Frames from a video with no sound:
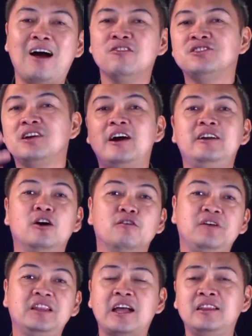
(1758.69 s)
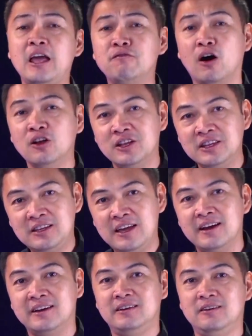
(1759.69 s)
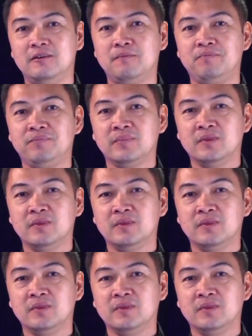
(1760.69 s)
The crowds heard of it, and they volunteered.